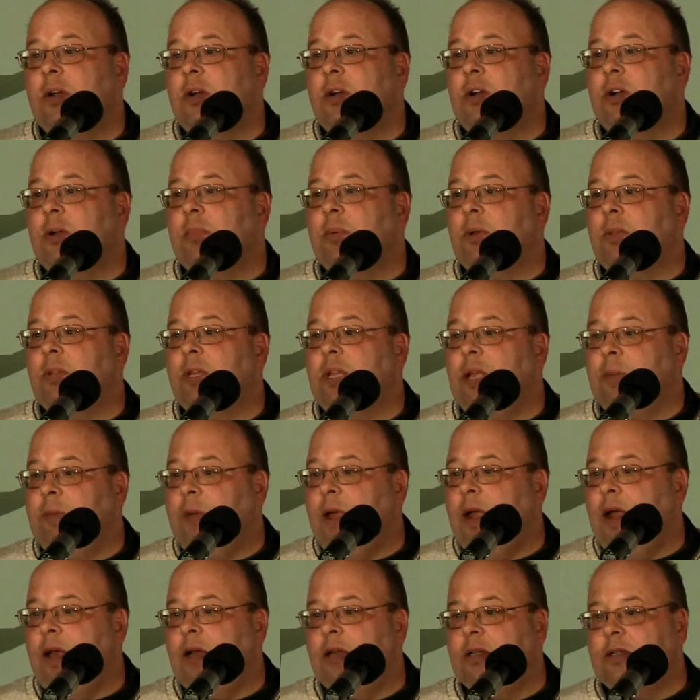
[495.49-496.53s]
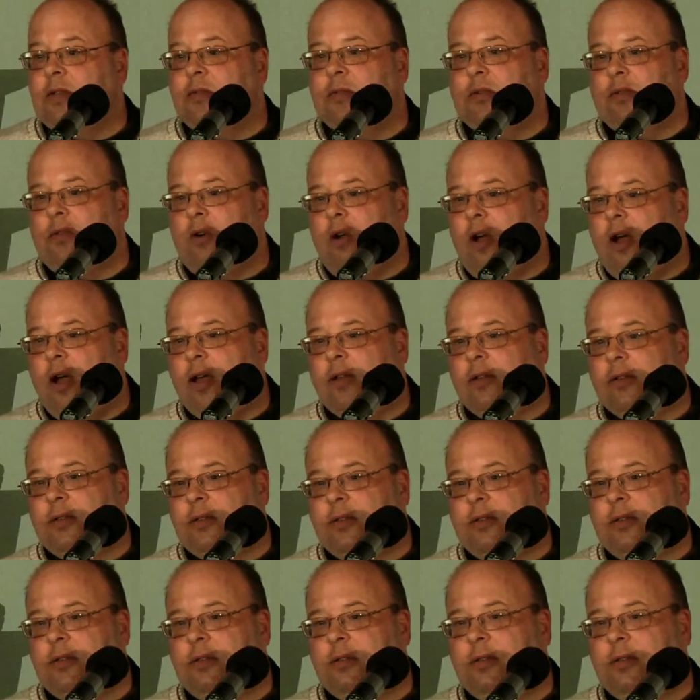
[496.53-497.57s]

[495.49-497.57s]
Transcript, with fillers: heard about the Companions of the Cross.